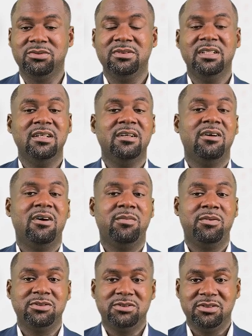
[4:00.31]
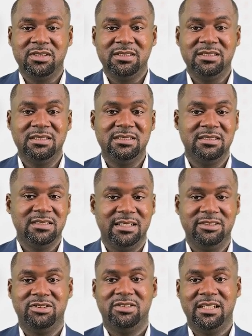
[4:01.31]
to opportunities
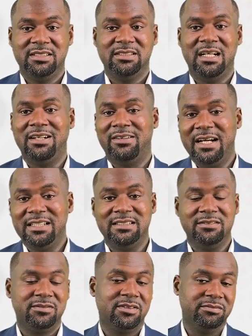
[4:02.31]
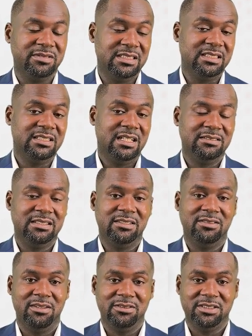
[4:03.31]
and threats arising from digital
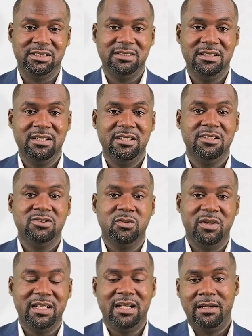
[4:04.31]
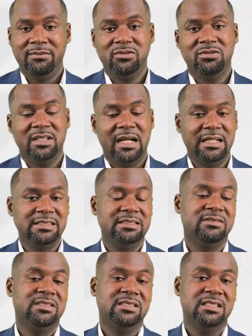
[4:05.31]
technology. When it comes to the
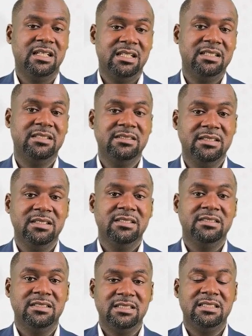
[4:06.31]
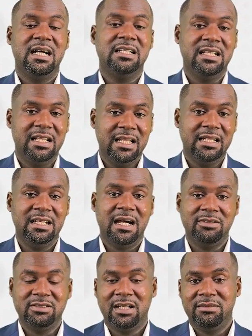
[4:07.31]
activity A, these are the learning
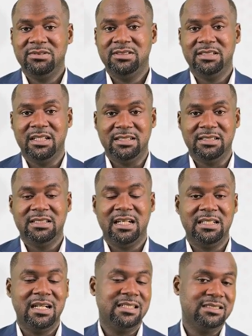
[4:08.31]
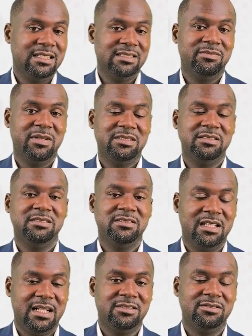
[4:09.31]
outcomes and these are the assessments
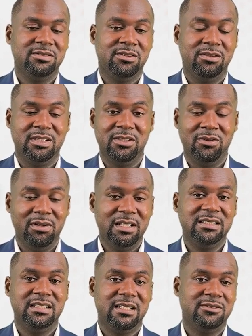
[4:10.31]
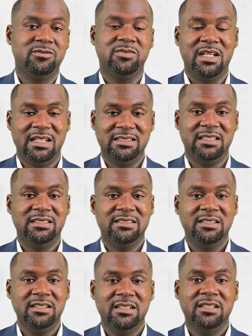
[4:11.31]
that, or the knowledge that we assess.
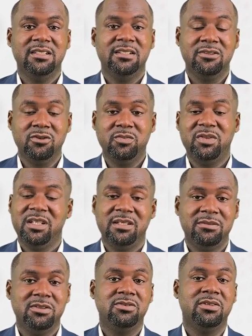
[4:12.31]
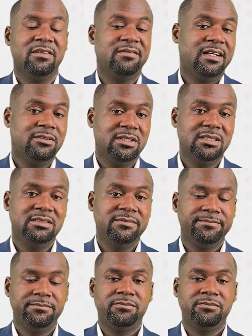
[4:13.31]
You being able to evaluate